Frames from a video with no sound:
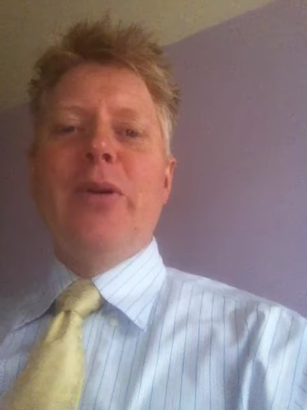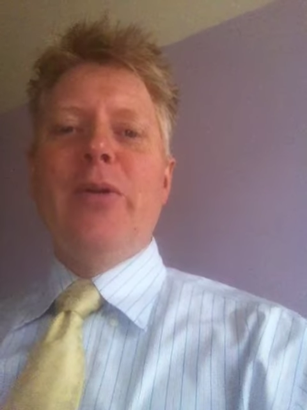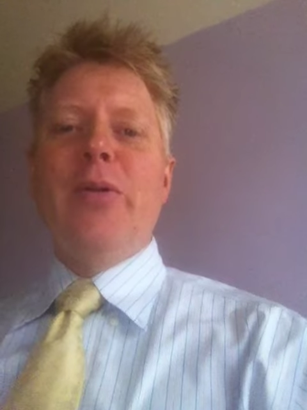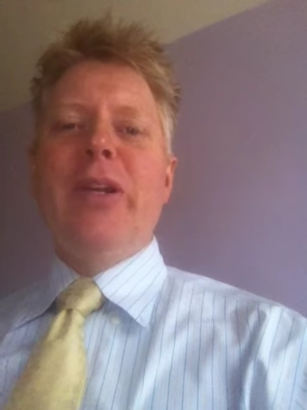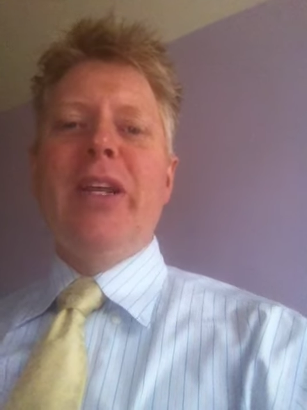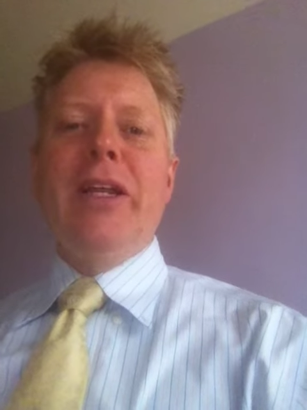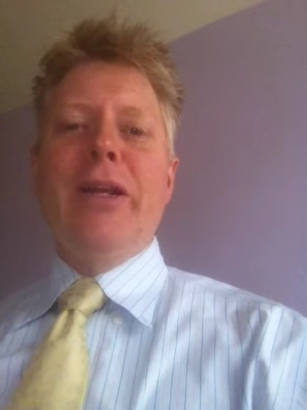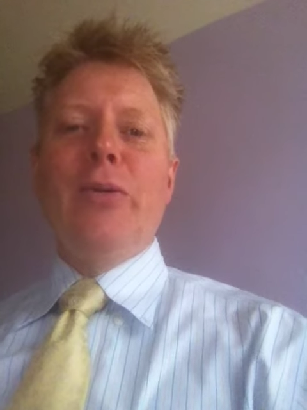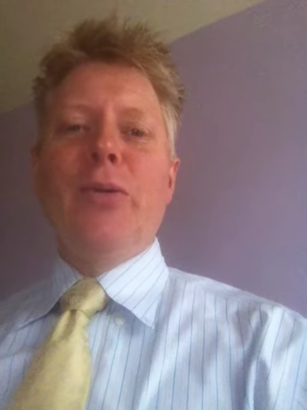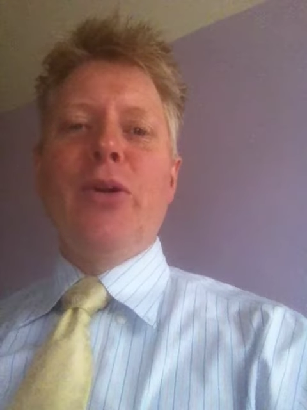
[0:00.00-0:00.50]

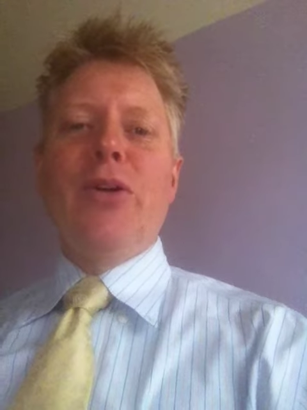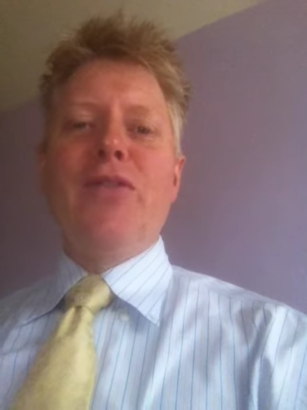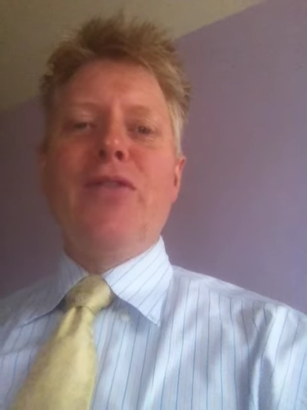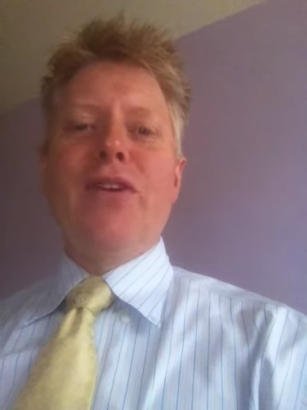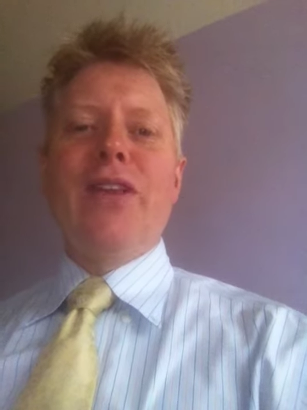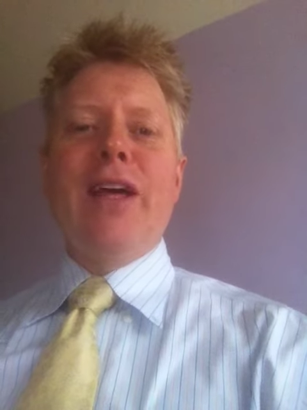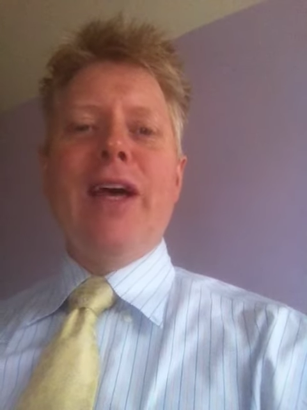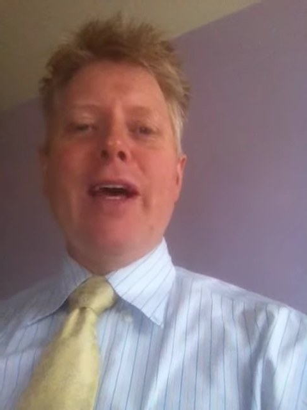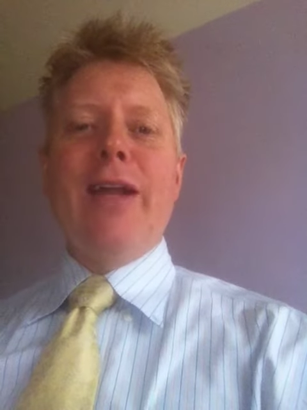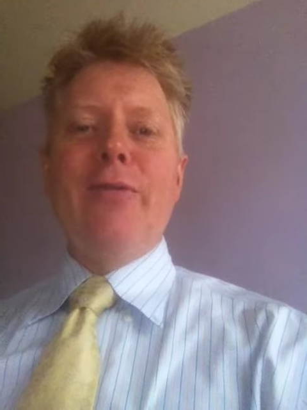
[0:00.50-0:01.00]
we need a word
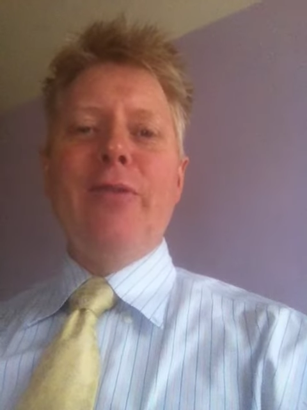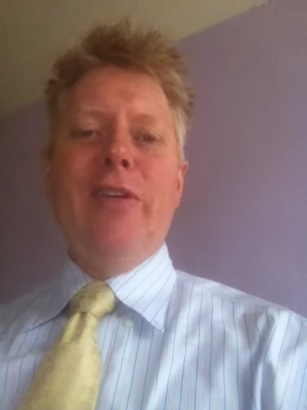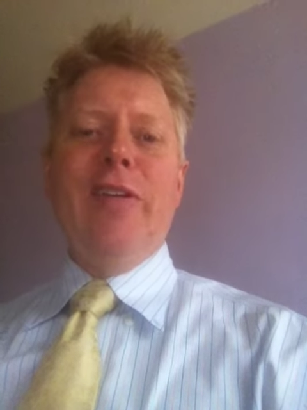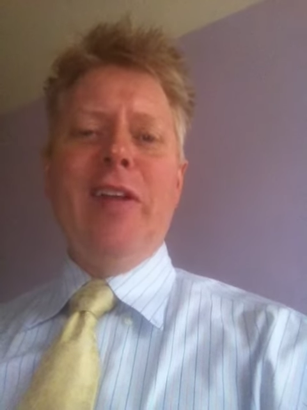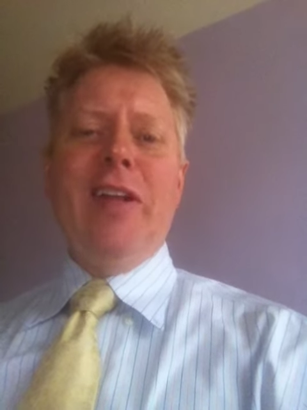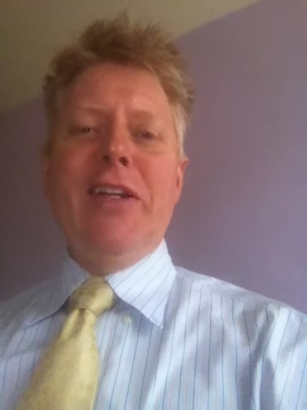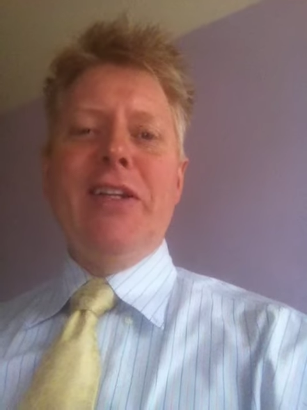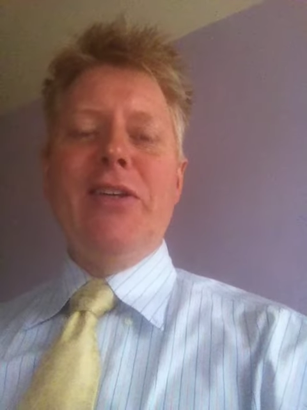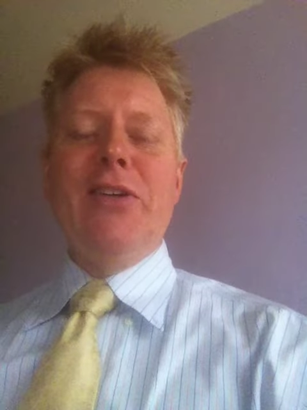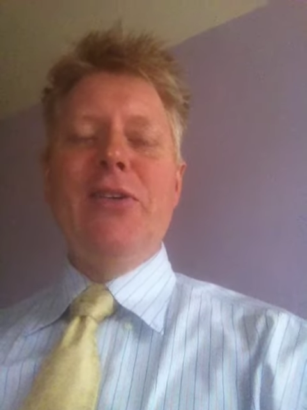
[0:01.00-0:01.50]
for that, I
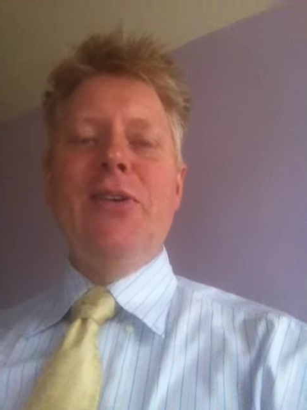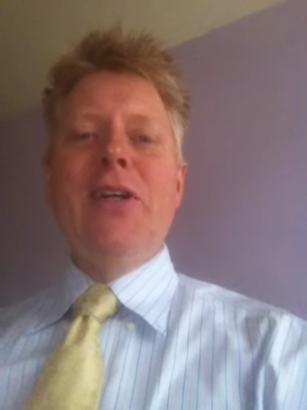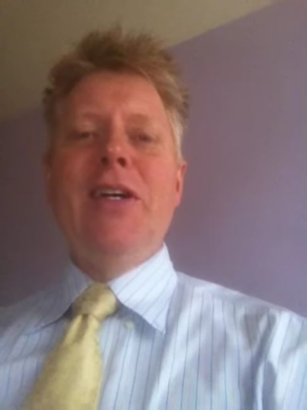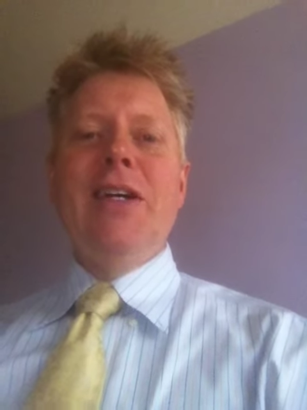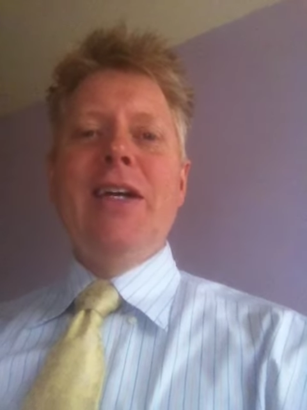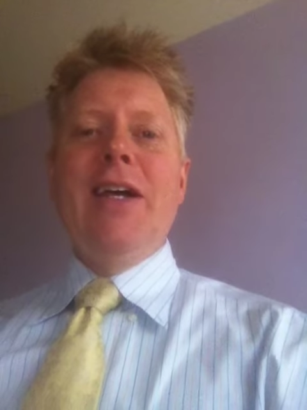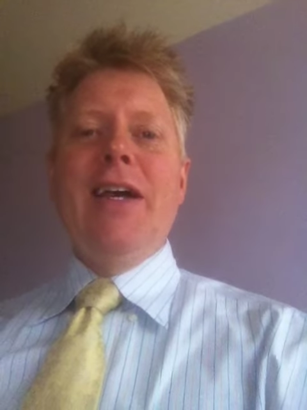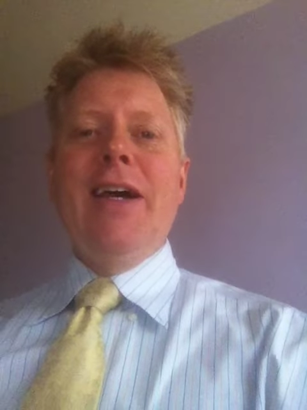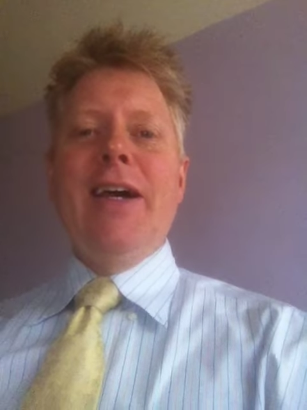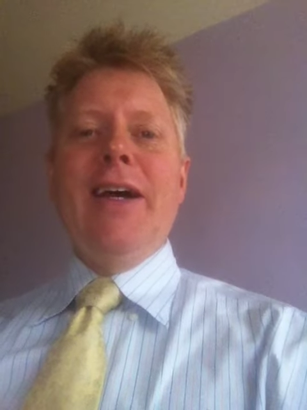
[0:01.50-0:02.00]
really do,
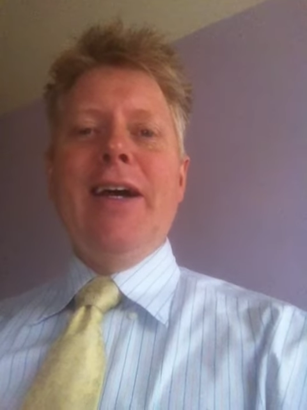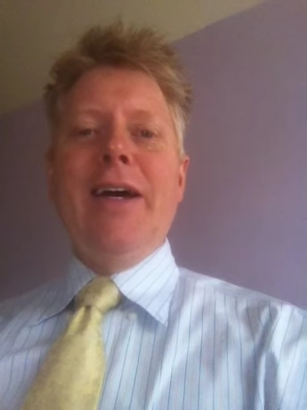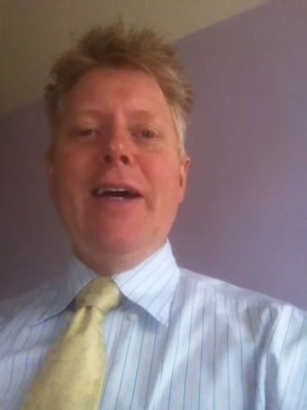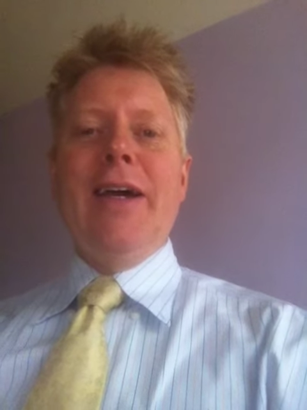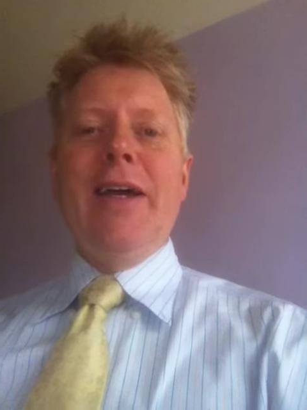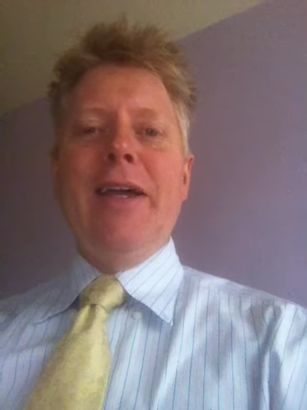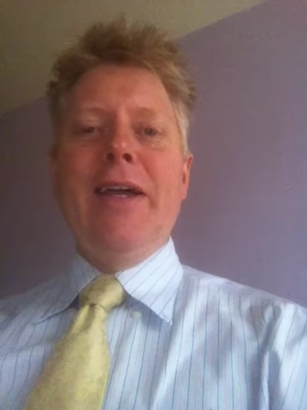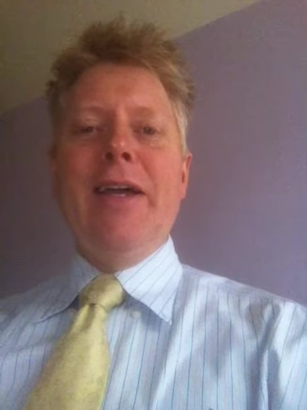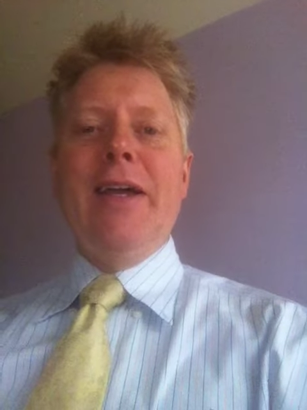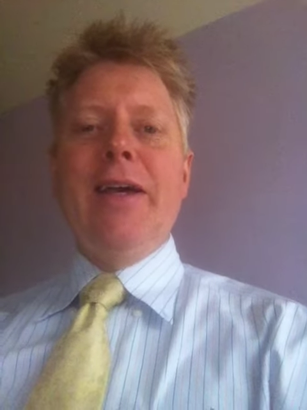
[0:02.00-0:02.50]
uh,
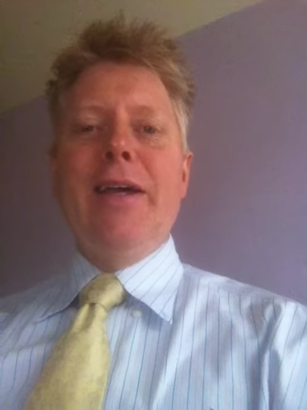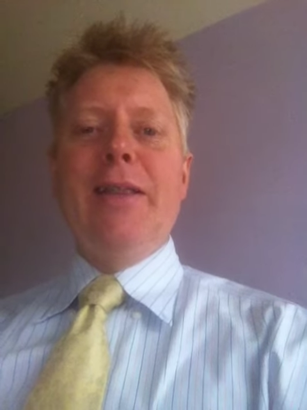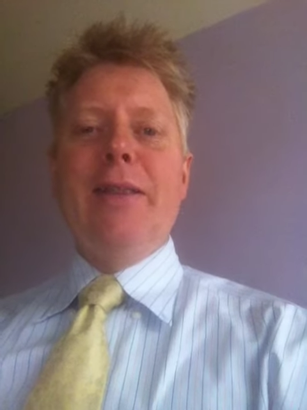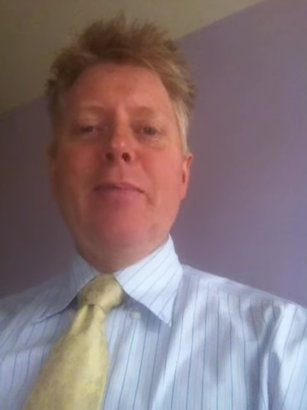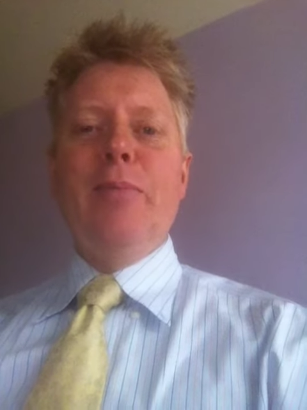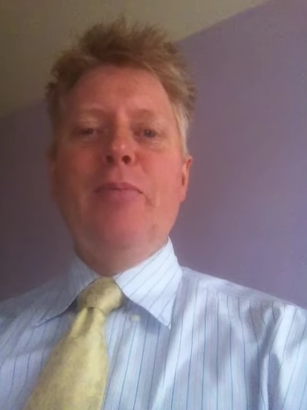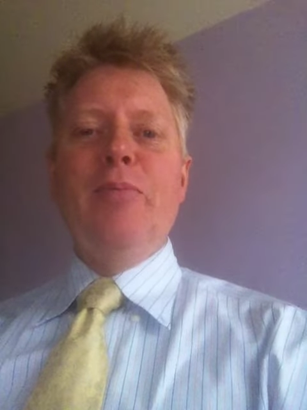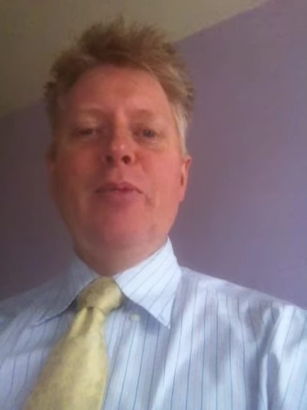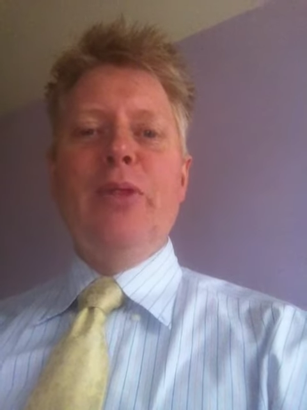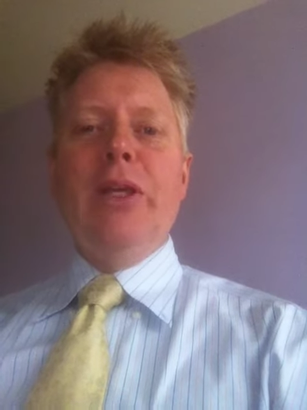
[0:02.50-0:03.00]
a, uh, the,